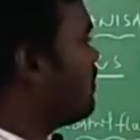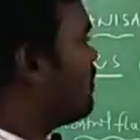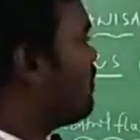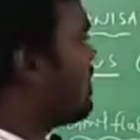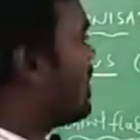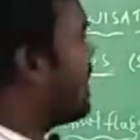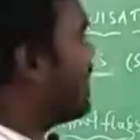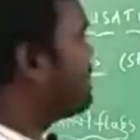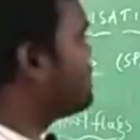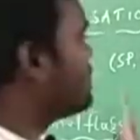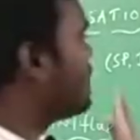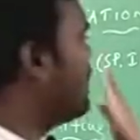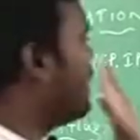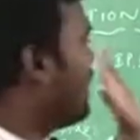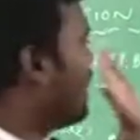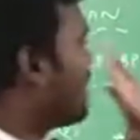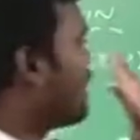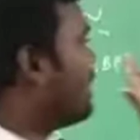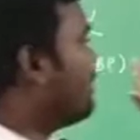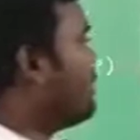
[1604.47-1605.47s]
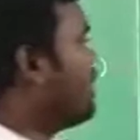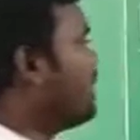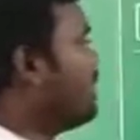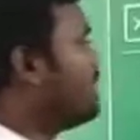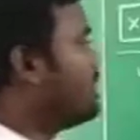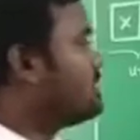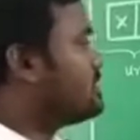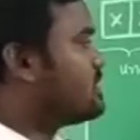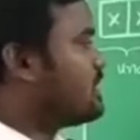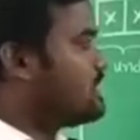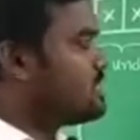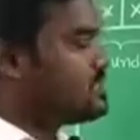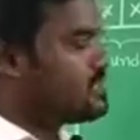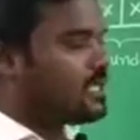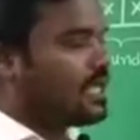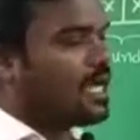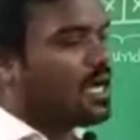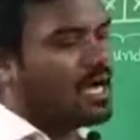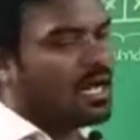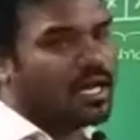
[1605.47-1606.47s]
flags. Remaining
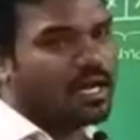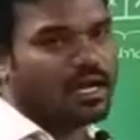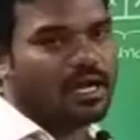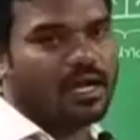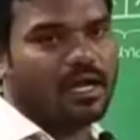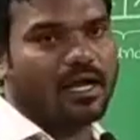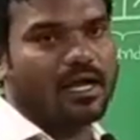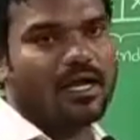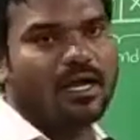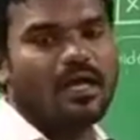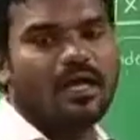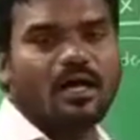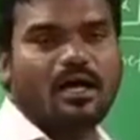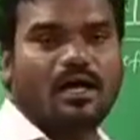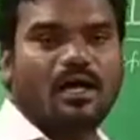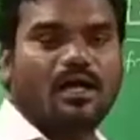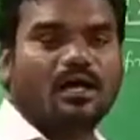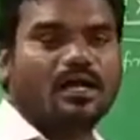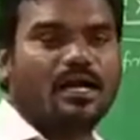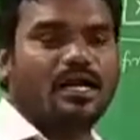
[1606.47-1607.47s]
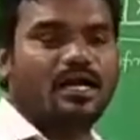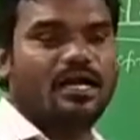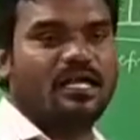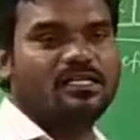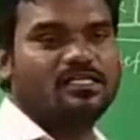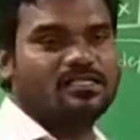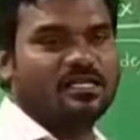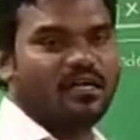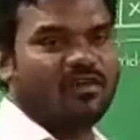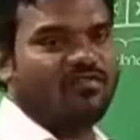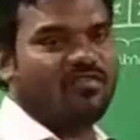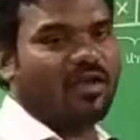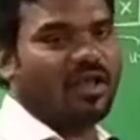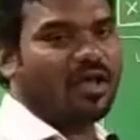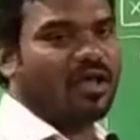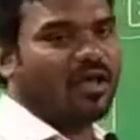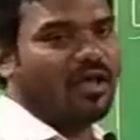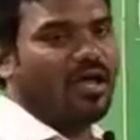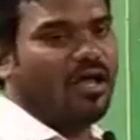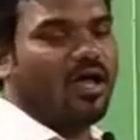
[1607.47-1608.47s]
6 are conditional
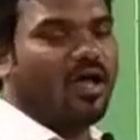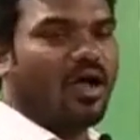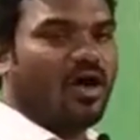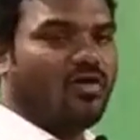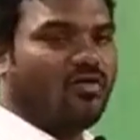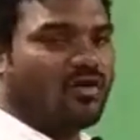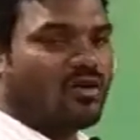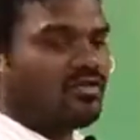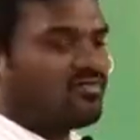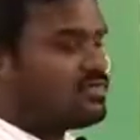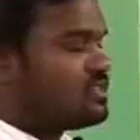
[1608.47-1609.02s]
flag. Out of